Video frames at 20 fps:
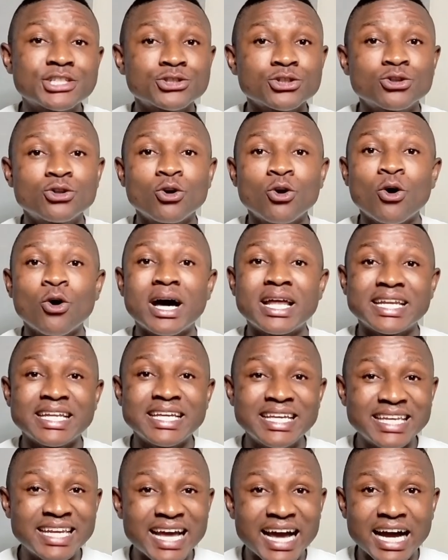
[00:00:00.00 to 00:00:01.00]
or an
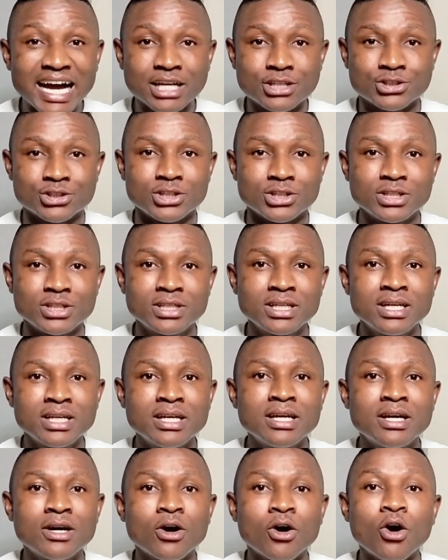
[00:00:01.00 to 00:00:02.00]
inaction
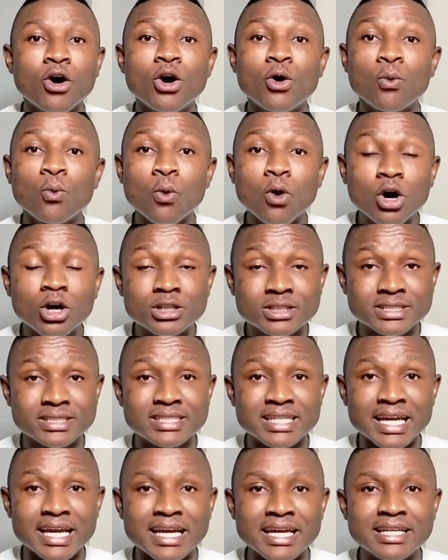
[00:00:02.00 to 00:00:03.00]
or a word
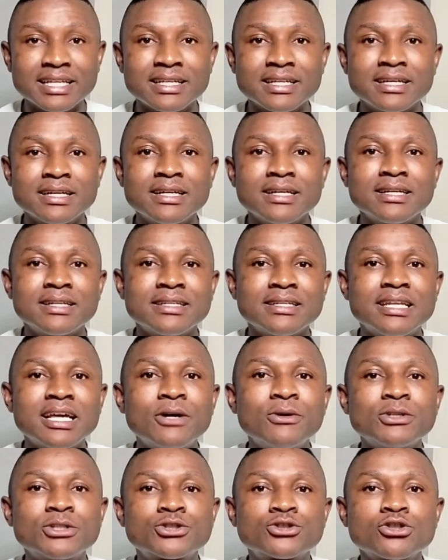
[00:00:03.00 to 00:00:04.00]
said, there
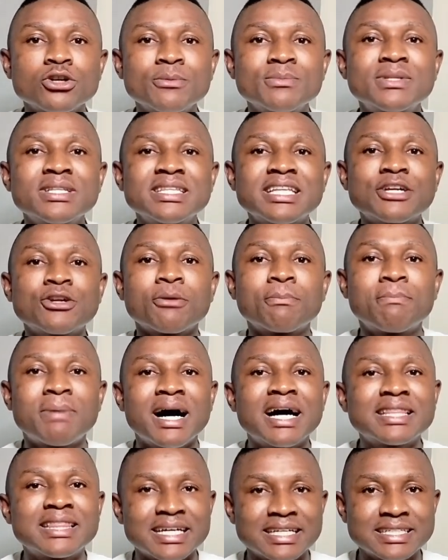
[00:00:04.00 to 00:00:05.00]
is something that your
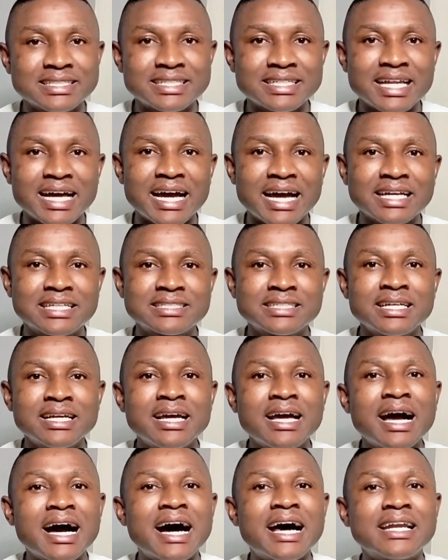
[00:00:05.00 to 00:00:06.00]
partner dislikes,
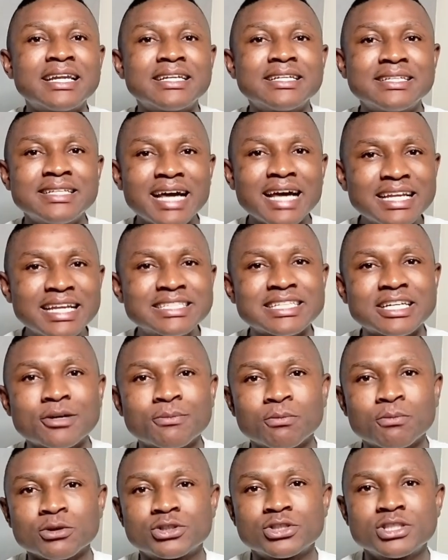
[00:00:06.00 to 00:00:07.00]
and that is an
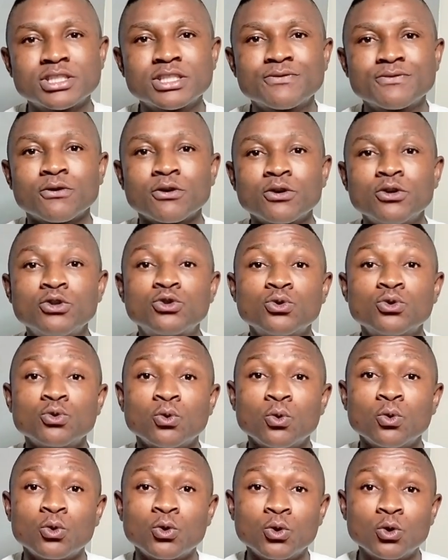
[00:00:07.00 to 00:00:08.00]
opportunity for you to
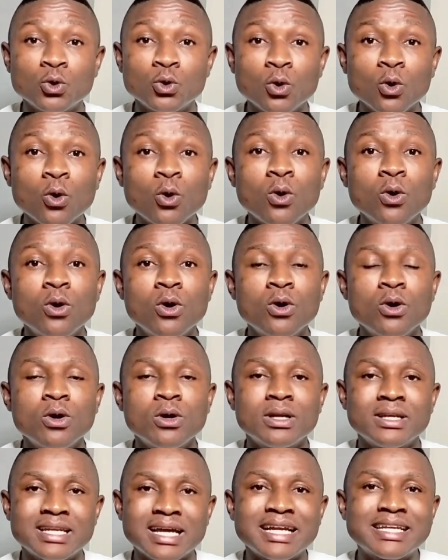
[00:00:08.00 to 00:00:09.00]
know
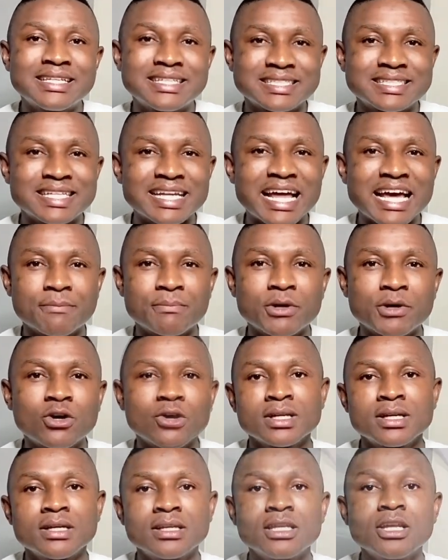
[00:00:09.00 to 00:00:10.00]
that dislike,
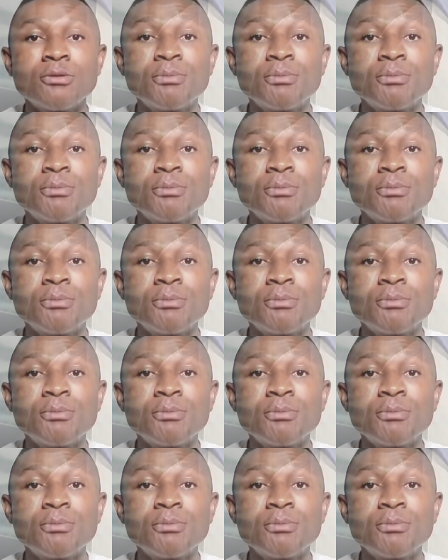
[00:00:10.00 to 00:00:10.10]
because they'll be